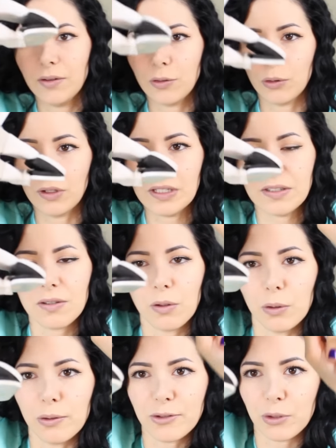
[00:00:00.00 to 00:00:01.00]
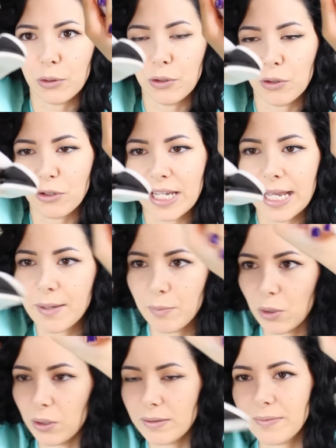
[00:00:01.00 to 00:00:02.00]
So this goes on your
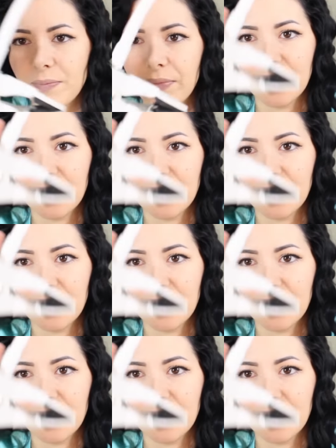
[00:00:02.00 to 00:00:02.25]
table.